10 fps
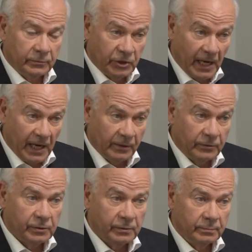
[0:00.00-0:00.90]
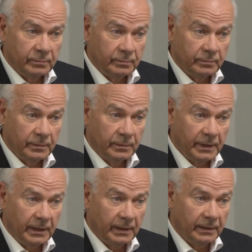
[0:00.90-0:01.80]
challenged
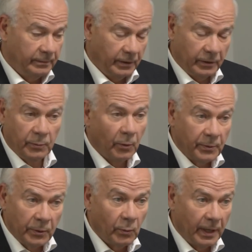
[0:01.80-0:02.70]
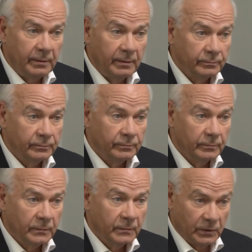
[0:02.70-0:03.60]
in an appropriate way
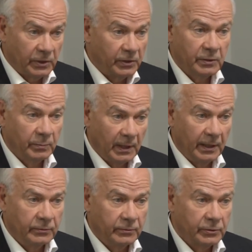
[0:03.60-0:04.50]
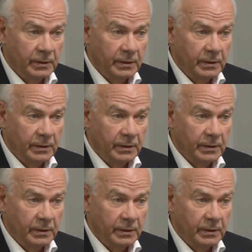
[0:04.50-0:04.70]
that the system allows,